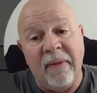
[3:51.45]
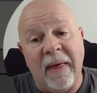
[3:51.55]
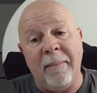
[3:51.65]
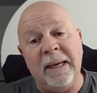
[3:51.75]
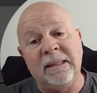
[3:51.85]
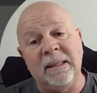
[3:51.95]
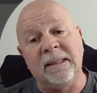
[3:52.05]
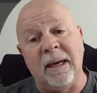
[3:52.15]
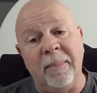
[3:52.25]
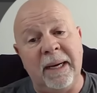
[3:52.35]
That means that
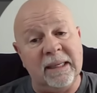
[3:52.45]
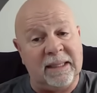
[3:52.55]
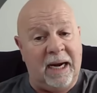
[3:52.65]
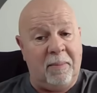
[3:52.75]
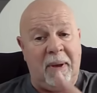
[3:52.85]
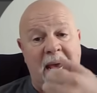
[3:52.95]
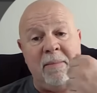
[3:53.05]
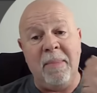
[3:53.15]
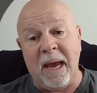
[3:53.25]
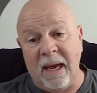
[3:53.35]
somebody is going to pay
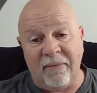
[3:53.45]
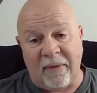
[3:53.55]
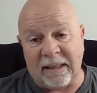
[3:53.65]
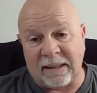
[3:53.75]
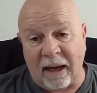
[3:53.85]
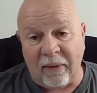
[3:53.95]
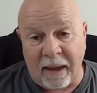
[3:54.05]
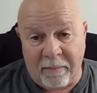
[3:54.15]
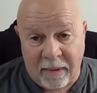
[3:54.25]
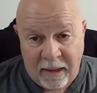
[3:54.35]
me, if I sell
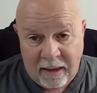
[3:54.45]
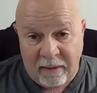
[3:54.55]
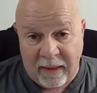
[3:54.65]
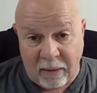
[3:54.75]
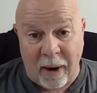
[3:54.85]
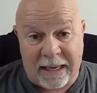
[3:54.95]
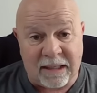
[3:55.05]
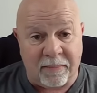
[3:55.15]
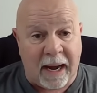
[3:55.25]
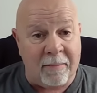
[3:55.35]
them the right
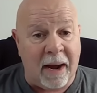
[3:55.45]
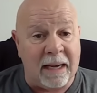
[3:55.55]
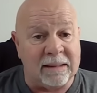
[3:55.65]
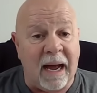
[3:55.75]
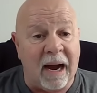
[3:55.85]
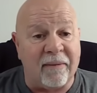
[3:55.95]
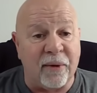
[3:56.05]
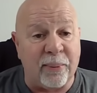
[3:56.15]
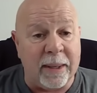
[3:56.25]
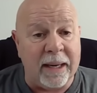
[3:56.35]
to buy my stock for
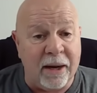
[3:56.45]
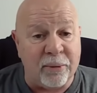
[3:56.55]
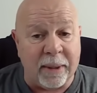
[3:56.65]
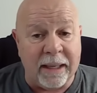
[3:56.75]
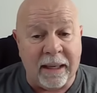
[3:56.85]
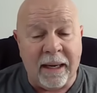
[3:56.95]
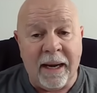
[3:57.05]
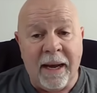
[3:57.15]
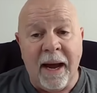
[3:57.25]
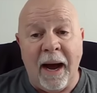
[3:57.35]

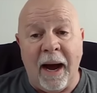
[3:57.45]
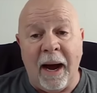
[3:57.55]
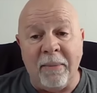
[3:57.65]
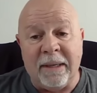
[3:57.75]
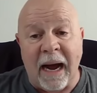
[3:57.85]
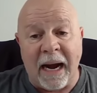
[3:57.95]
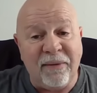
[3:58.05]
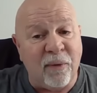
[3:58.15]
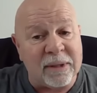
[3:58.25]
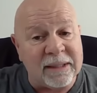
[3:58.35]

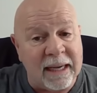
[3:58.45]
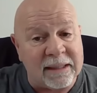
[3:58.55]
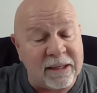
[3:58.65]
94 cents.